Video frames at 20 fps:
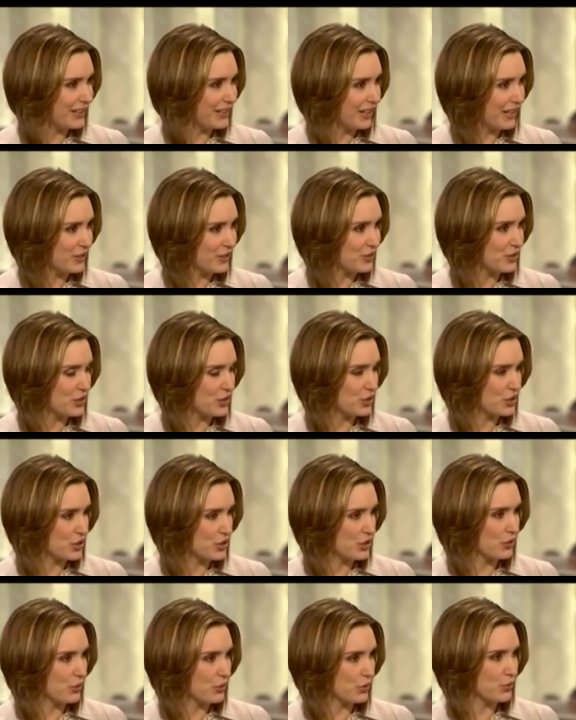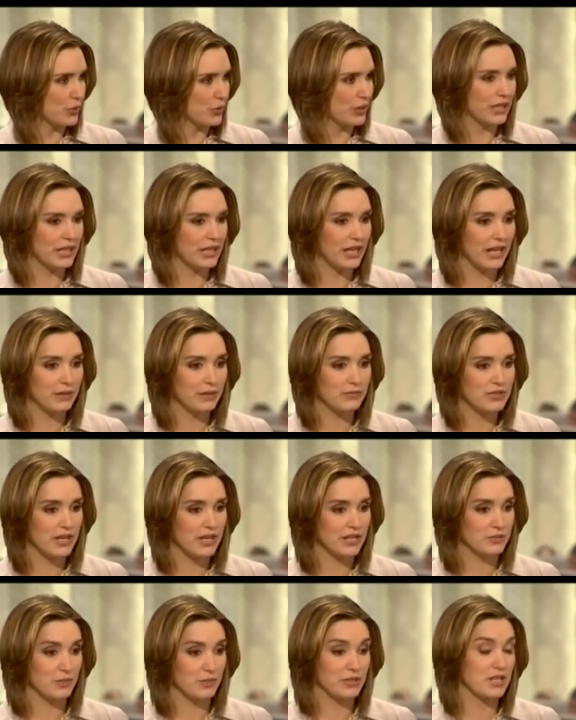in his shoes, when it came to
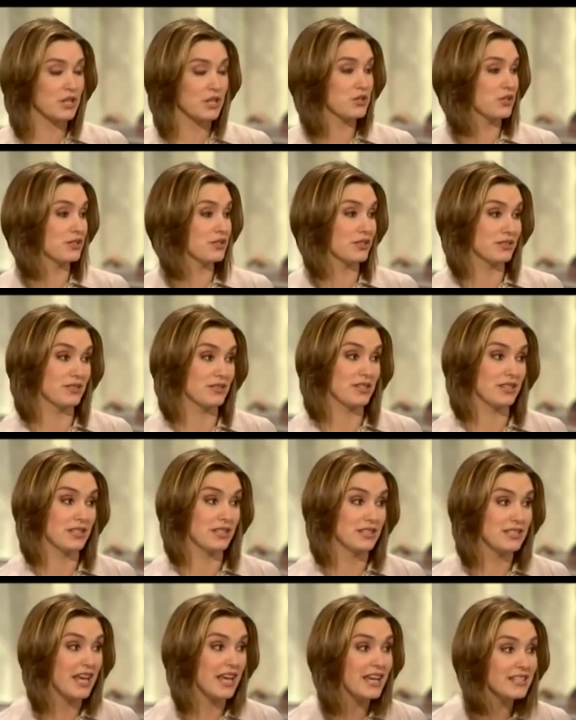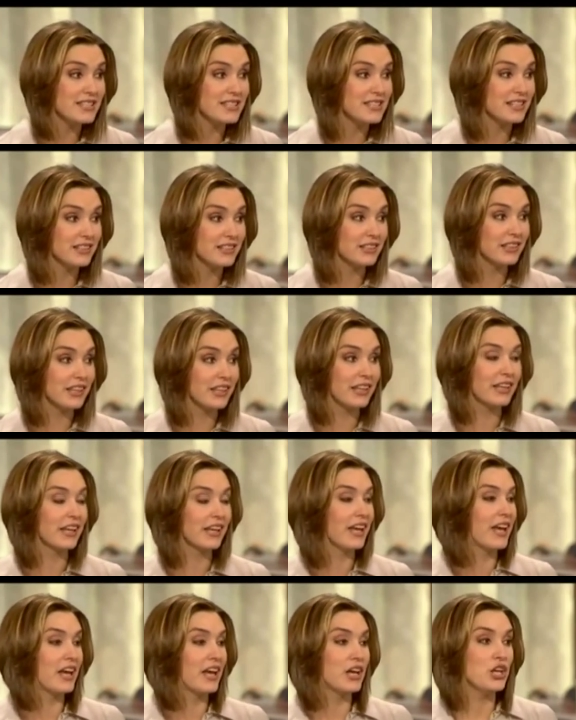expectations as to the debt ceiling,